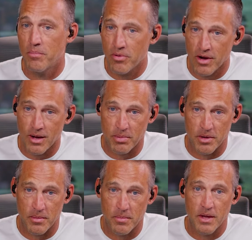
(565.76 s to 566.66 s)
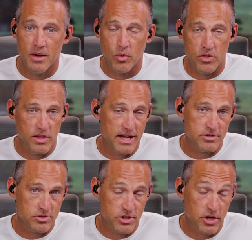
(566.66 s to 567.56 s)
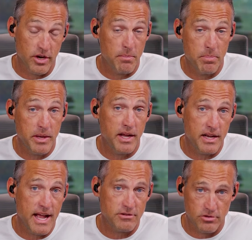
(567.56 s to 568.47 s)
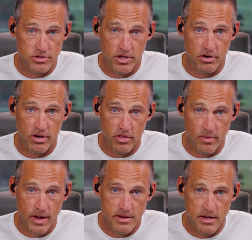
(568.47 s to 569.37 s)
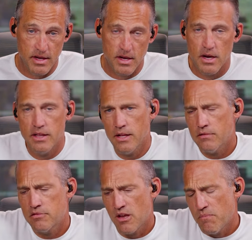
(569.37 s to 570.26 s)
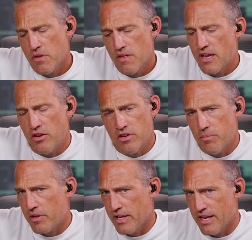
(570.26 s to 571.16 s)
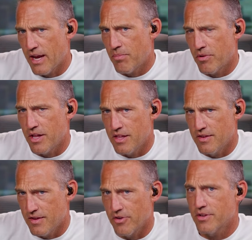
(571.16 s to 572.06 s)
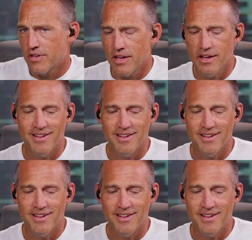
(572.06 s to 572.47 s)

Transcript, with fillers: problem with national security, a big national security threat. And that's something that you typically take pretty seriously,